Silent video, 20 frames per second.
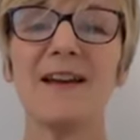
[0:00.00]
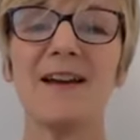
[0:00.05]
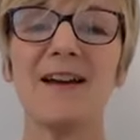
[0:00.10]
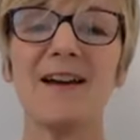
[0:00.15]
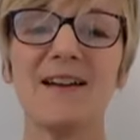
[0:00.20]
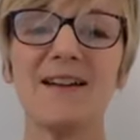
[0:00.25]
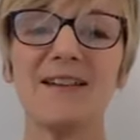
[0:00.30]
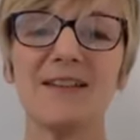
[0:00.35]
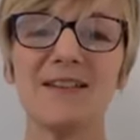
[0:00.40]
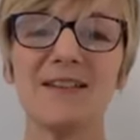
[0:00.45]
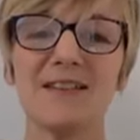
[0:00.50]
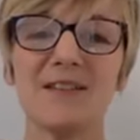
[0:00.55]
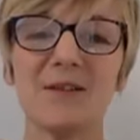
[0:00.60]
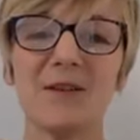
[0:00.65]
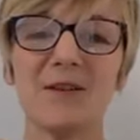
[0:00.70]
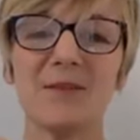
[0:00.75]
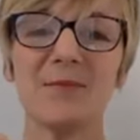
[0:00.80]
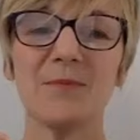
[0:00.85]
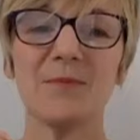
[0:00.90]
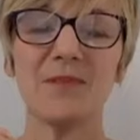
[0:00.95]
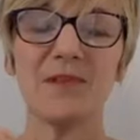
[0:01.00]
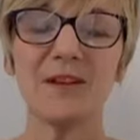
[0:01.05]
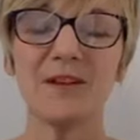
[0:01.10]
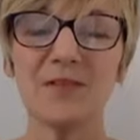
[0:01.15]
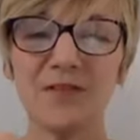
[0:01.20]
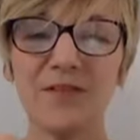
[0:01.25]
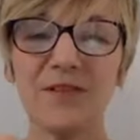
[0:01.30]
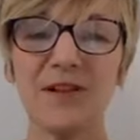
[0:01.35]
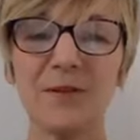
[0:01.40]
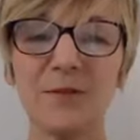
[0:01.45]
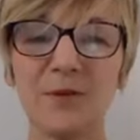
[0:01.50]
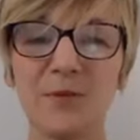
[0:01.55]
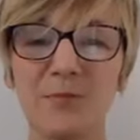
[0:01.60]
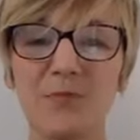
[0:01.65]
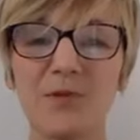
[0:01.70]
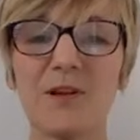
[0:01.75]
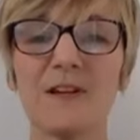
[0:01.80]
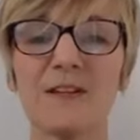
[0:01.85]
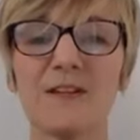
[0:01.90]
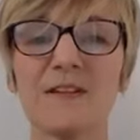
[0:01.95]
And thankfully, with
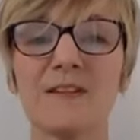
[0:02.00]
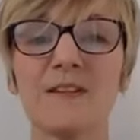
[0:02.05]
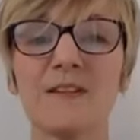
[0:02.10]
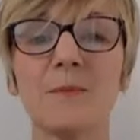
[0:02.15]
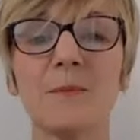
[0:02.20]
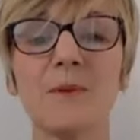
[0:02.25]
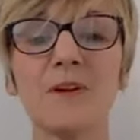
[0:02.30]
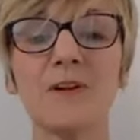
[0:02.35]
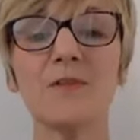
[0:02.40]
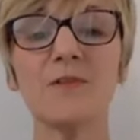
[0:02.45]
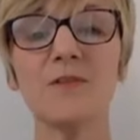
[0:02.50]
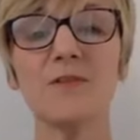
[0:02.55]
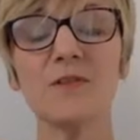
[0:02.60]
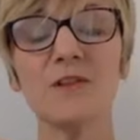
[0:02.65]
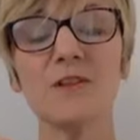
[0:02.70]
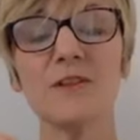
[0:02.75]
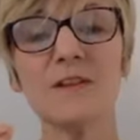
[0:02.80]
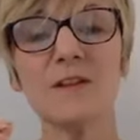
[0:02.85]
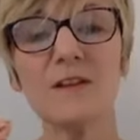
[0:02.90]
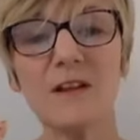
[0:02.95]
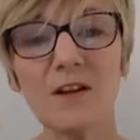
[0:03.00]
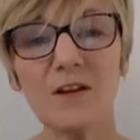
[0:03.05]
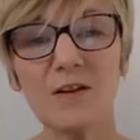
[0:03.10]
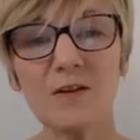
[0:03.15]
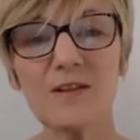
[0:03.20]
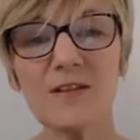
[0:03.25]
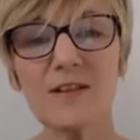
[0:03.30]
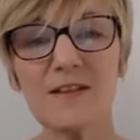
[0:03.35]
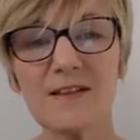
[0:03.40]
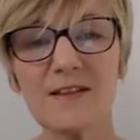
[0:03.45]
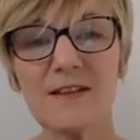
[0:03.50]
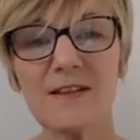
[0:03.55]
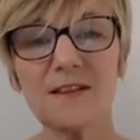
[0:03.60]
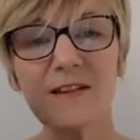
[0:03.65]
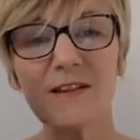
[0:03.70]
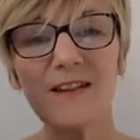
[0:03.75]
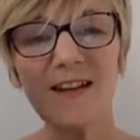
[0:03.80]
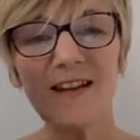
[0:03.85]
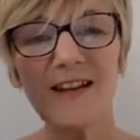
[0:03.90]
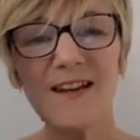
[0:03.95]
practicing mindfulness, I noticed
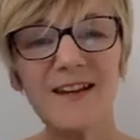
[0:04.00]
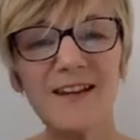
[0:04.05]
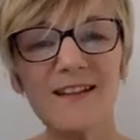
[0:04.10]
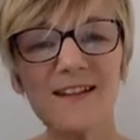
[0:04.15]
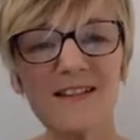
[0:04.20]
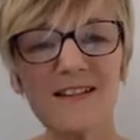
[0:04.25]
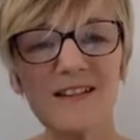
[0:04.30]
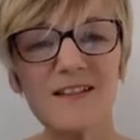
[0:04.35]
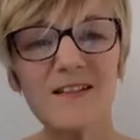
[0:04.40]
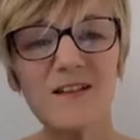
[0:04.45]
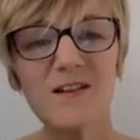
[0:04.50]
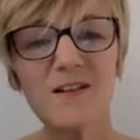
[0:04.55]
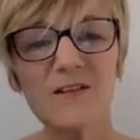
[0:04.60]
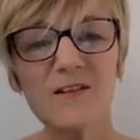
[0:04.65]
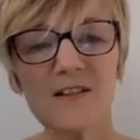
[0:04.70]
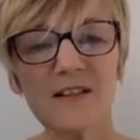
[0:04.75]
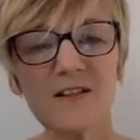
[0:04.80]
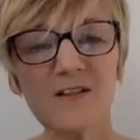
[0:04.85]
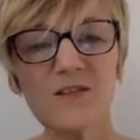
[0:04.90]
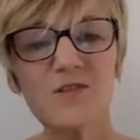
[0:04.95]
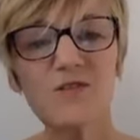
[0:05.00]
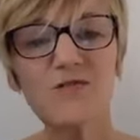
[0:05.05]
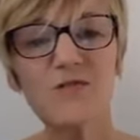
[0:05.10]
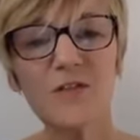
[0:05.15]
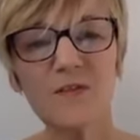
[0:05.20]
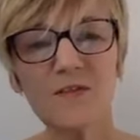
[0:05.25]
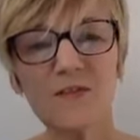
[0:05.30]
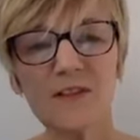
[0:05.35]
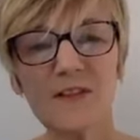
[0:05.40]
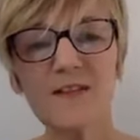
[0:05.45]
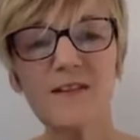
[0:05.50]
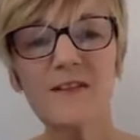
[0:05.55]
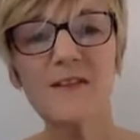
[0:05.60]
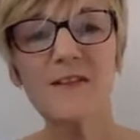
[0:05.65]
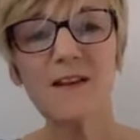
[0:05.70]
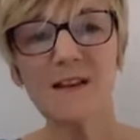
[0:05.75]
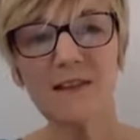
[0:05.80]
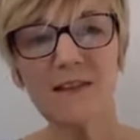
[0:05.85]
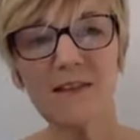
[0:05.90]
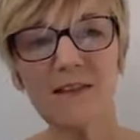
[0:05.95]
the starting to drift into
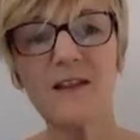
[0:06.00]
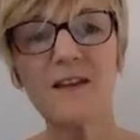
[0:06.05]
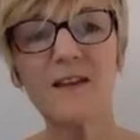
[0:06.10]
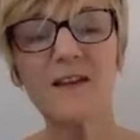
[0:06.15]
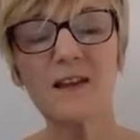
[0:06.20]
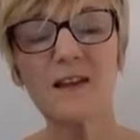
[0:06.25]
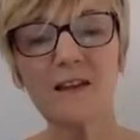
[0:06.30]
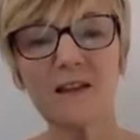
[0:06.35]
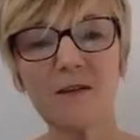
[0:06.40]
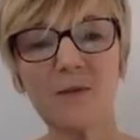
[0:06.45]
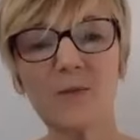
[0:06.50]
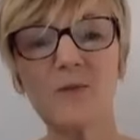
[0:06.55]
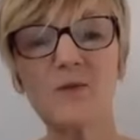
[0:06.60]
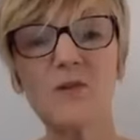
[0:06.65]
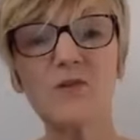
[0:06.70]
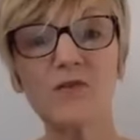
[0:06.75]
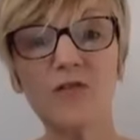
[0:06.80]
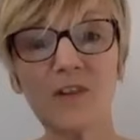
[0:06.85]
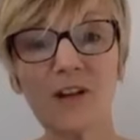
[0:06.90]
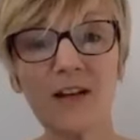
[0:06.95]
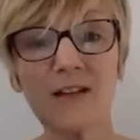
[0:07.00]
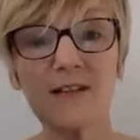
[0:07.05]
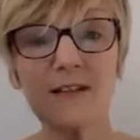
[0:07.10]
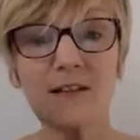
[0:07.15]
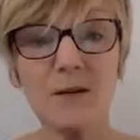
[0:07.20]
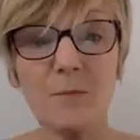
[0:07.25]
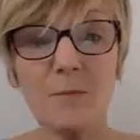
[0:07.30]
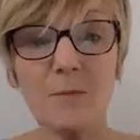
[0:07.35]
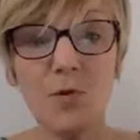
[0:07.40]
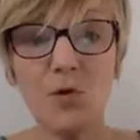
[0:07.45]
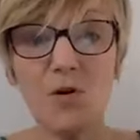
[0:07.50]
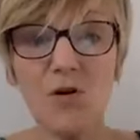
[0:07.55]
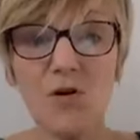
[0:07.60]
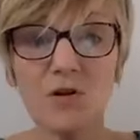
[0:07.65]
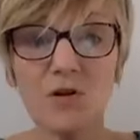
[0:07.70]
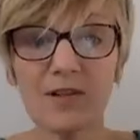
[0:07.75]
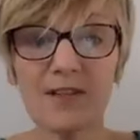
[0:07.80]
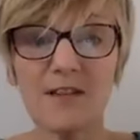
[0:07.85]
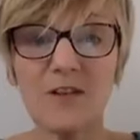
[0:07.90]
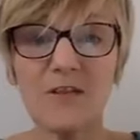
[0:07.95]
that thinking that was creating
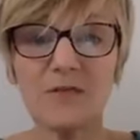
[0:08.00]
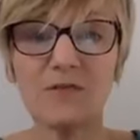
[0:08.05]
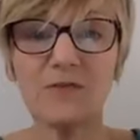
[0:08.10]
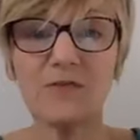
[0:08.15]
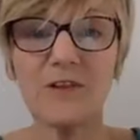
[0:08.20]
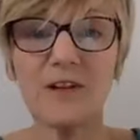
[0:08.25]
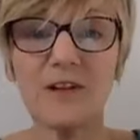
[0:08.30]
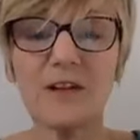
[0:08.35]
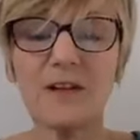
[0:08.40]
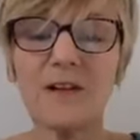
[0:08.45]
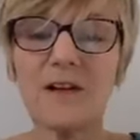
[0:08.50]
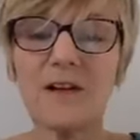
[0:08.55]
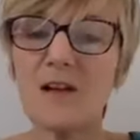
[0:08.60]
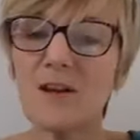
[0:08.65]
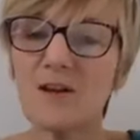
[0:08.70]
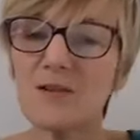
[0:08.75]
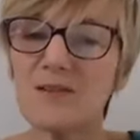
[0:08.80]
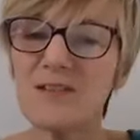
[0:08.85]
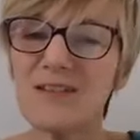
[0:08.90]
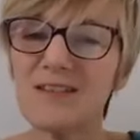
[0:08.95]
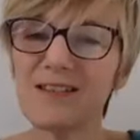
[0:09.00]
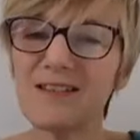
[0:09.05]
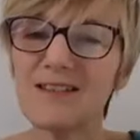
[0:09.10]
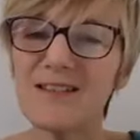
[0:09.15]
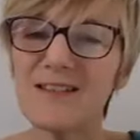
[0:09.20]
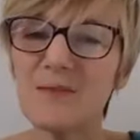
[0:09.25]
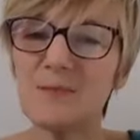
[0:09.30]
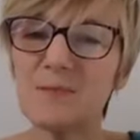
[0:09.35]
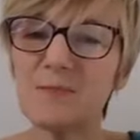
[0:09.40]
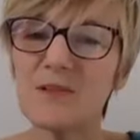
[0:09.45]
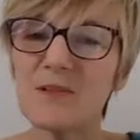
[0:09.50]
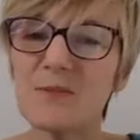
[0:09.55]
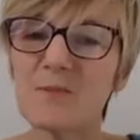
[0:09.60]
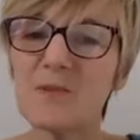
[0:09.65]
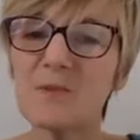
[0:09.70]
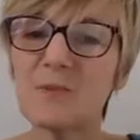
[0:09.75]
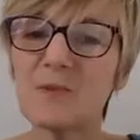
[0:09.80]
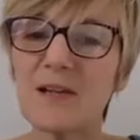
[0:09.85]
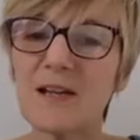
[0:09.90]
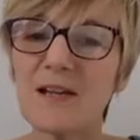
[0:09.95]
more suffering. And I noticed the
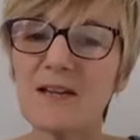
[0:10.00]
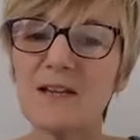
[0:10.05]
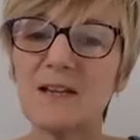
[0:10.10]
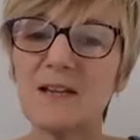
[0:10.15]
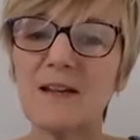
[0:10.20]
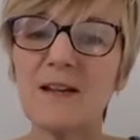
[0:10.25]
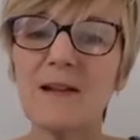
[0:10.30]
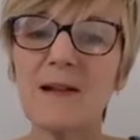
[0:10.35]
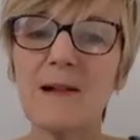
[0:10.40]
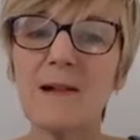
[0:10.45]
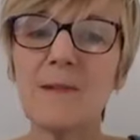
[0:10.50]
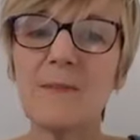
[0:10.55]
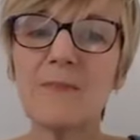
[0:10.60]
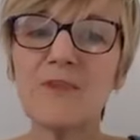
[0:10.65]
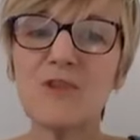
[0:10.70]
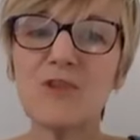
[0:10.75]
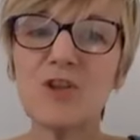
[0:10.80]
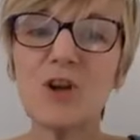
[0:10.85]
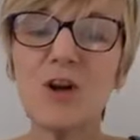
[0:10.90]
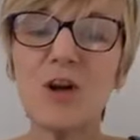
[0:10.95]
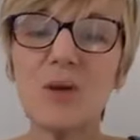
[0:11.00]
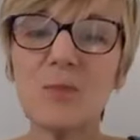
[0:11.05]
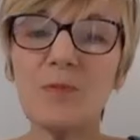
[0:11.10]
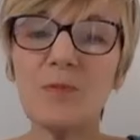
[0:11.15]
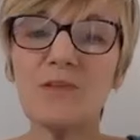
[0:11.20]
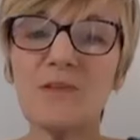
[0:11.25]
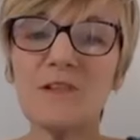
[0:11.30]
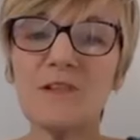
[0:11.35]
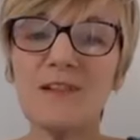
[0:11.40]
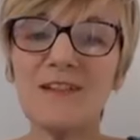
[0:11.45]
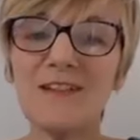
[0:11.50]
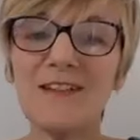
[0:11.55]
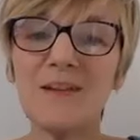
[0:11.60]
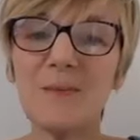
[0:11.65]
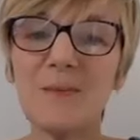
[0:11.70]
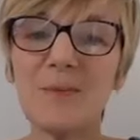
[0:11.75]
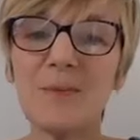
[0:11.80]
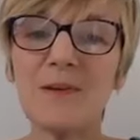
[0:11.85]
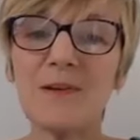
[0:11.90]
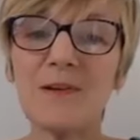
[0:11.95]
symptoms were getting sharper and
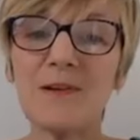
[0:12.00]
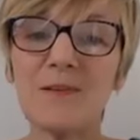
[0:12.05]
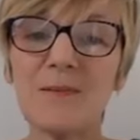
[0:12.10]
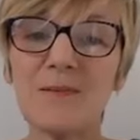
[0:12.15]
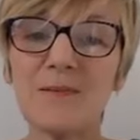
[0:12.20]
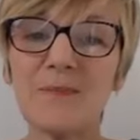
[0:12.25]
deeper.